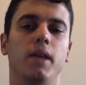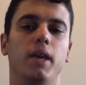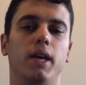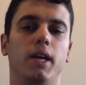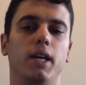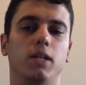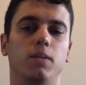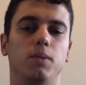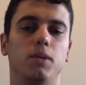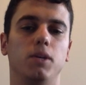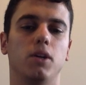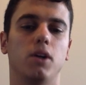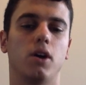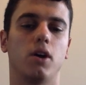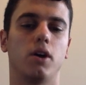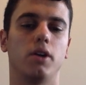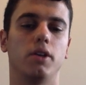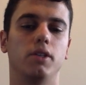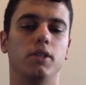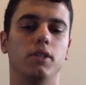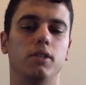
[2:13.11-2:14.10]
is
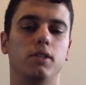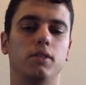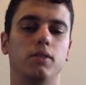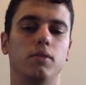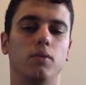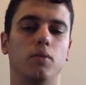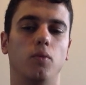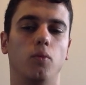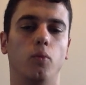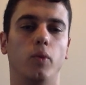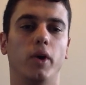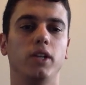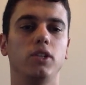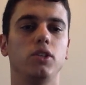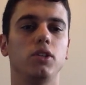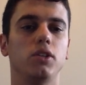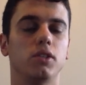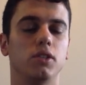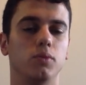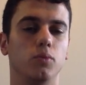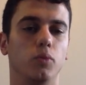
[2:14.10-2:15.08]
because when
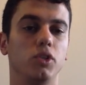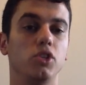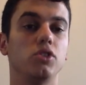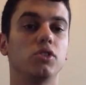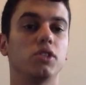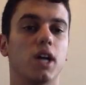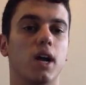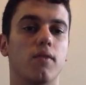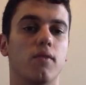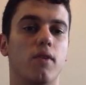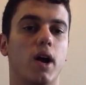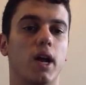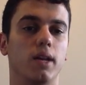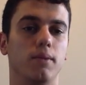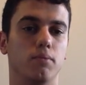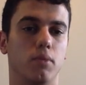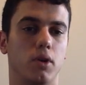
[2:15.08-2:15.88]
you start writing,